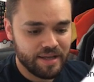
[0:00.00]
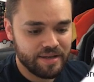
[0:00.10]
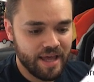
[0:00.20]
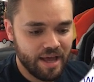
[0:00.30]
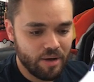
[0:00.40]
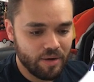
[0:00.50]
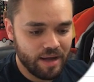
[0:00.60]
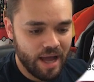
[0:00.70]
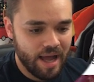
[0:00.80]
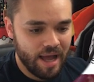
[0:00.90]

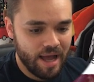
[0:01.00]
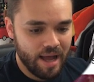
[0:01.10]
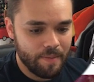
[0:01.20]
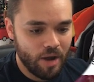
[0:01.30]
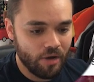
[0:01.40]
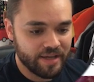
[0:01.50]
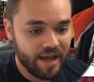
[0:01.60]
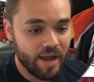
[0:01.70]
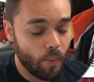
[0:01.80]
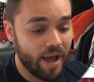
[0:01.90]
Now,
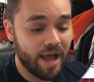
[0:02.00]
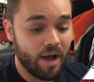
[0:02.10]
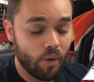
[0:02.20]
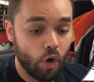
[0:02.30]
okay, wow.